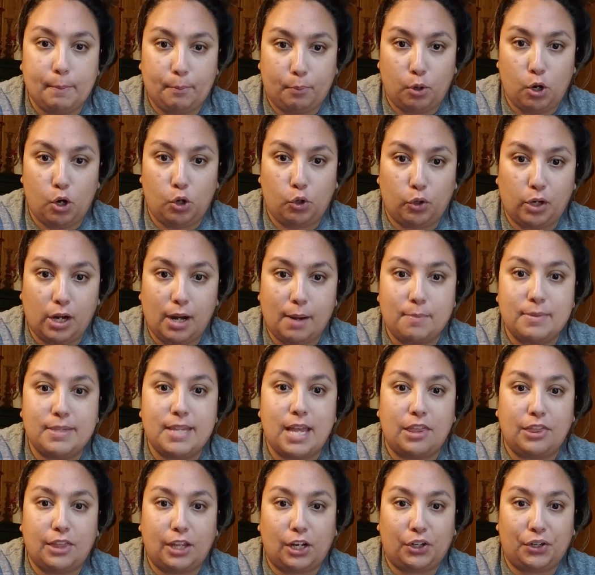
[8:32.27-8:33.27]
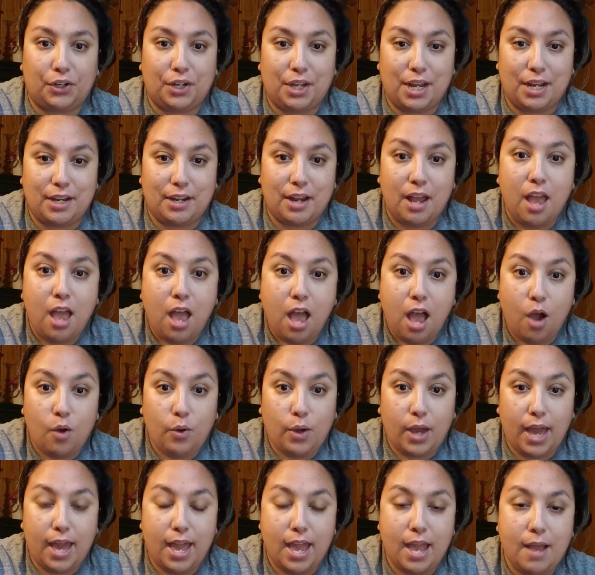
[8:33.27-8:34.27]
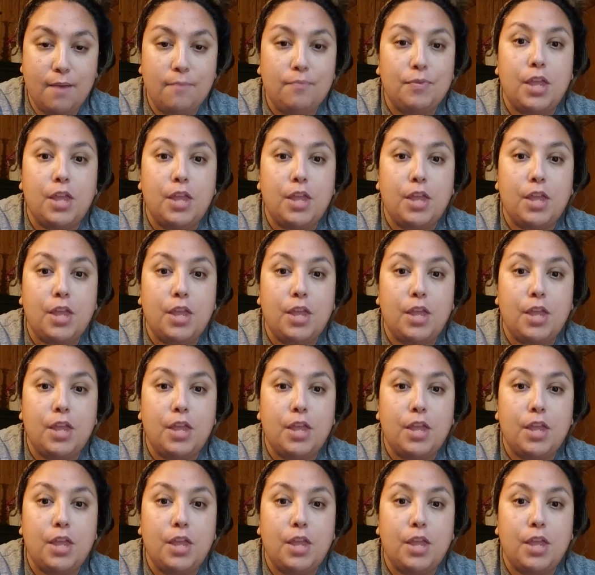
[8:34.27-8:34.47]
programs that they're in. Okay?